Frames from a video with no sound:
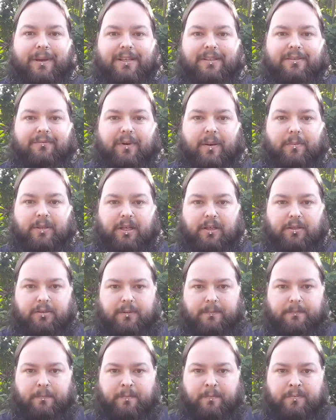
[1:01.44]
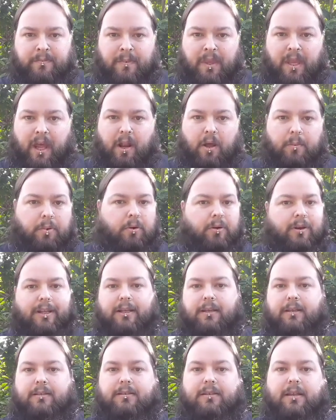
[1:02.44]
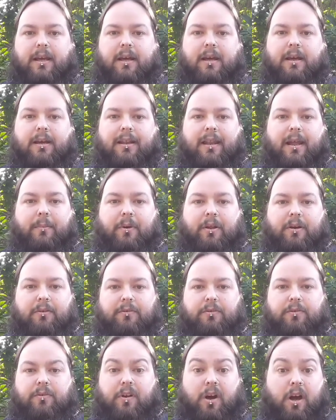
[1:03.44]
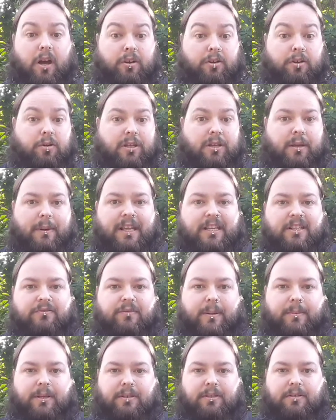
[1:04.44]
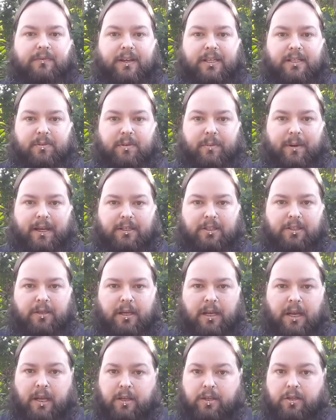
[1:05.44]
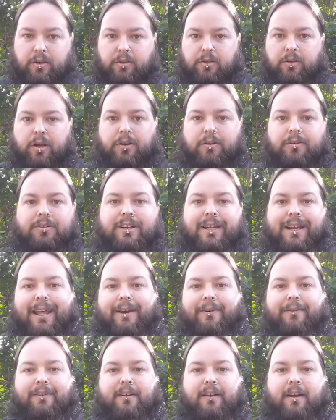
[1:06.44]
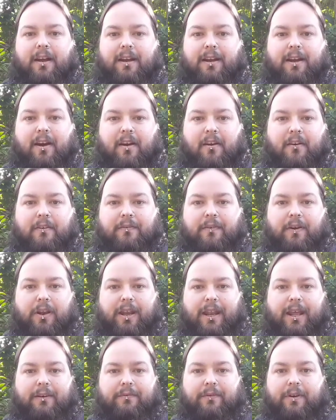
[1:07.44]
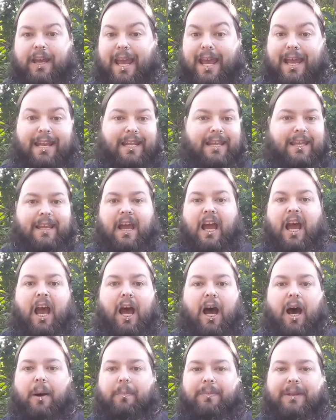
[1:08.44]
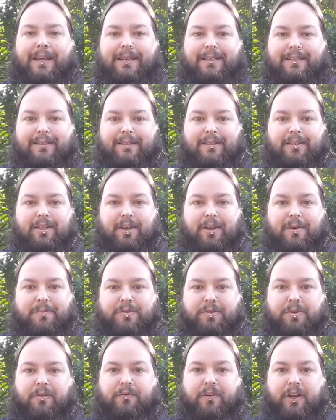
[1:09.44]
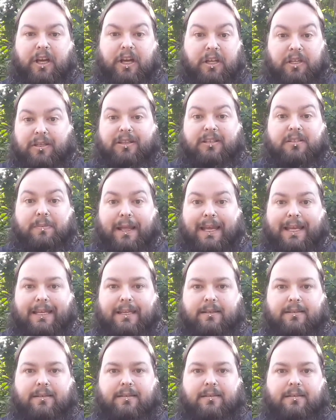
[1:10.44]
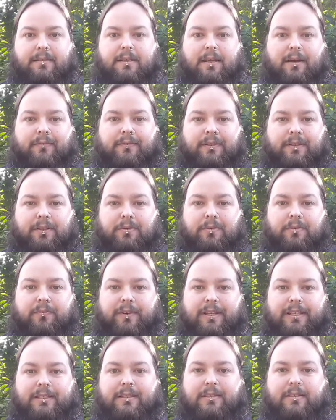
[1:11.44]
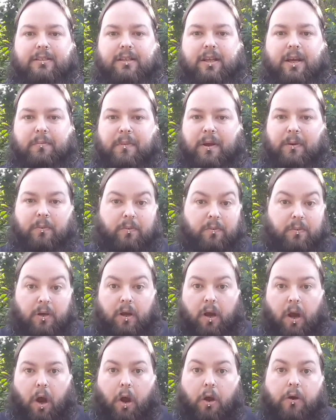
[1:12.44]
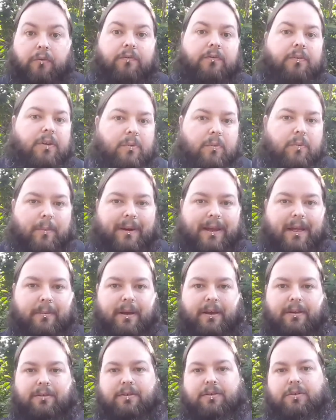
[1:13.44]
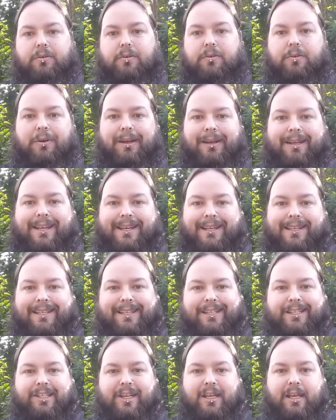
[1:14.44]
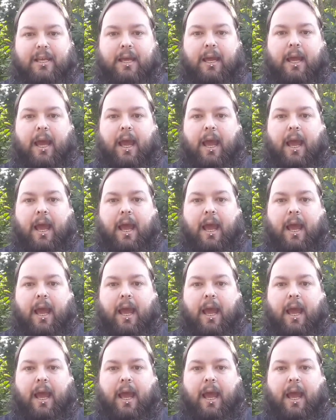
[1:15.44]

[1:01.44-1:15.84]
Amazing Reptiles and I'll put links uh, down below uh, to the Amazing Reptiles Facebook page. Do go and check that out and uh, follow that for any updates in terms of uh, displays and stuff and school visits um, uh, that hopefully we may be able to do again this year.